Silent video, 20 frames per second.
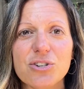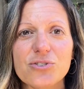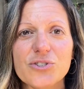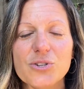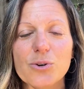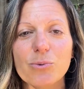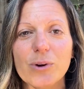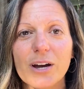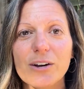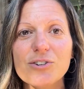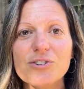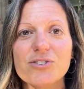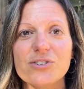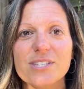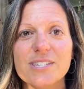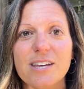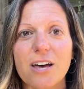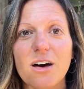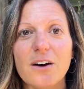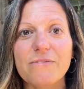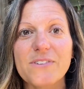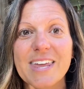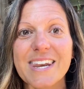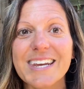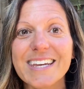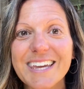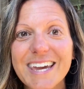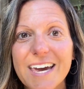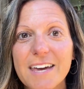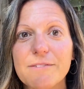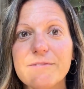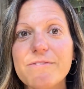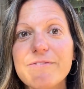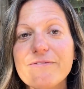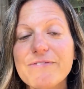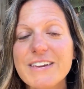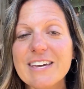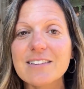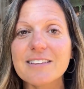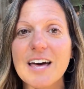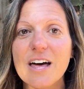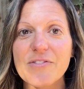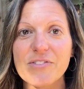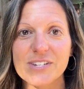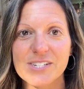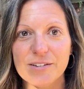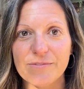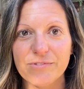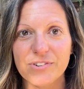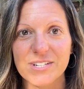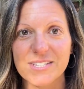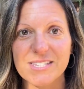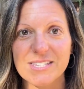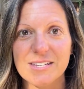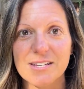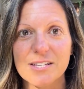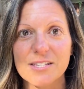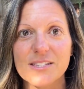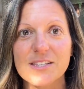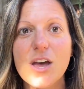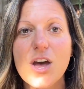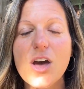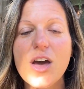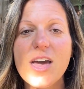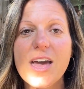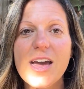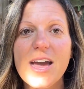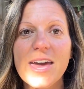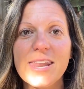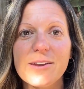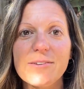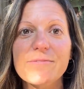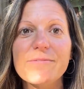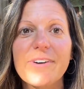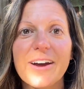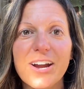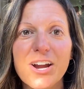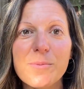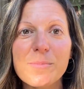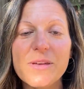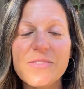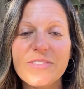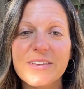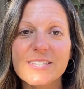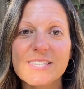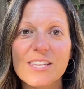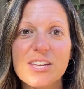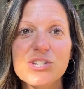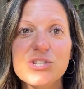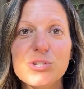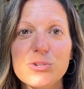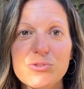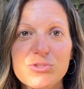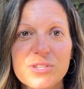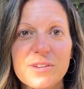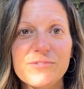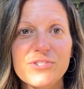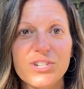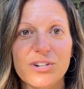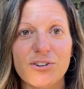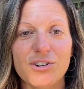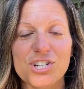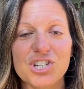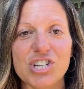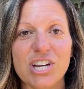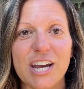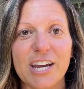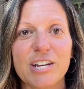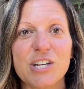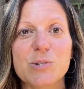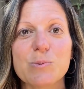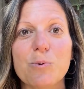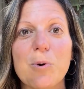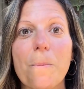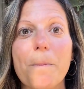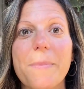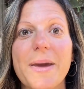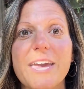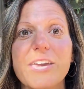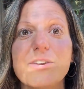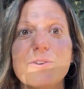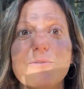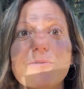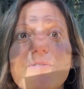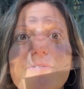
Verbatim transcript: you surround yourself, and again, feel out the differences. An environment that's conducive to your change will make you